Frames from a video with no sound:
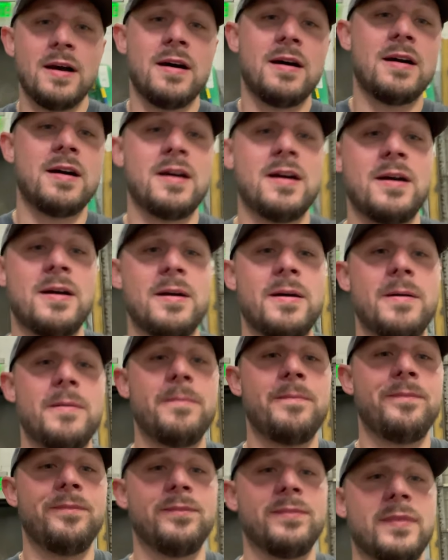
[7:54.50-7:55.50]

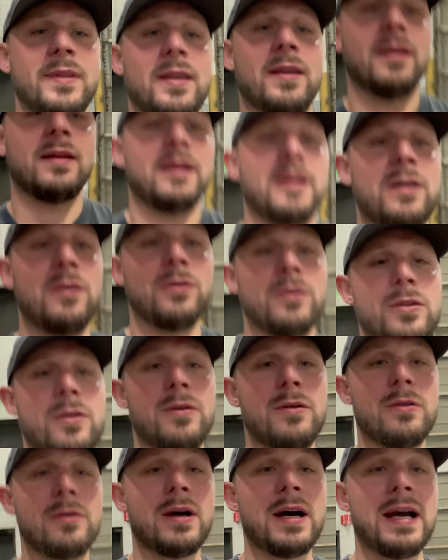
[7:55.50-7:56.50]
Um, and
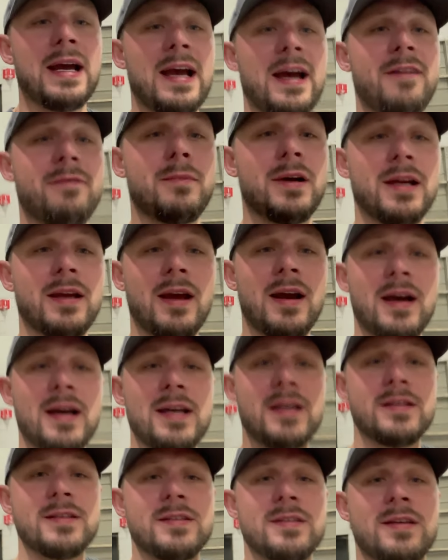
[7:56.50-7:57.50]
although I have my
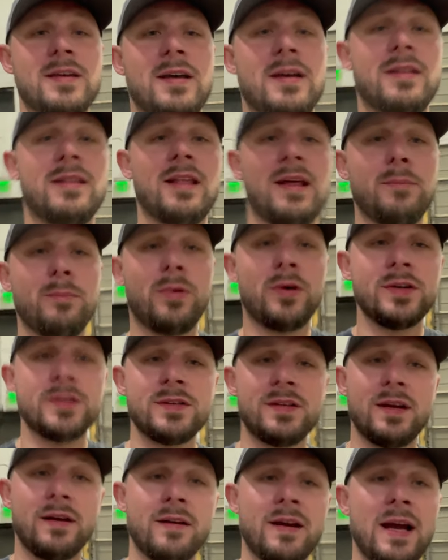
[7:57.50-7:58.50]
guys that
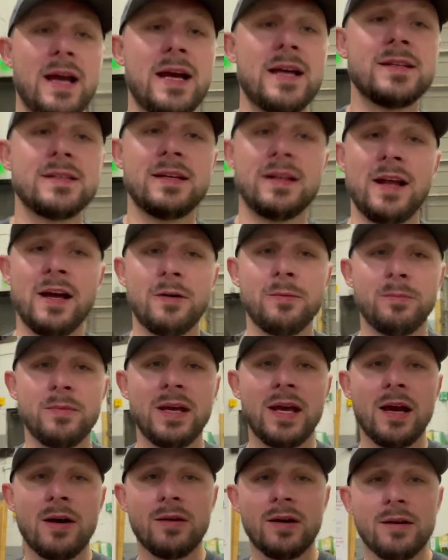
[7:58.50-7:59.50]
bust their ass and help
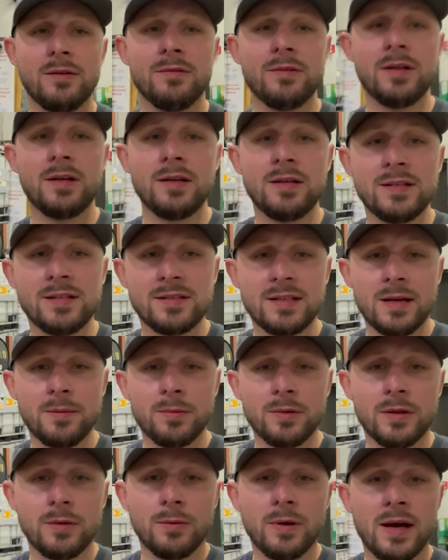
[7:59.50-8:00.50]
me out every step
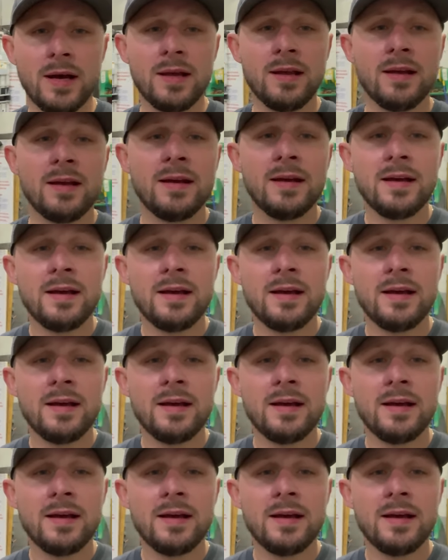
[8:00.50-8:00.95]
of the way,